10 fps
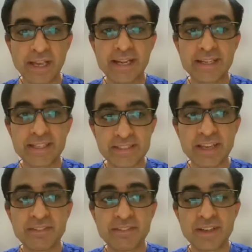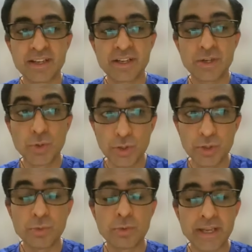and does have good
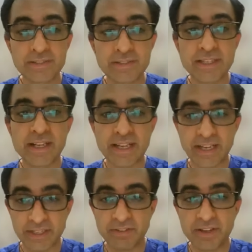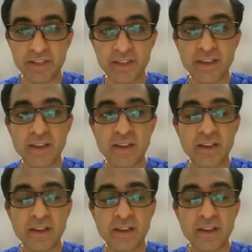viricidal activity,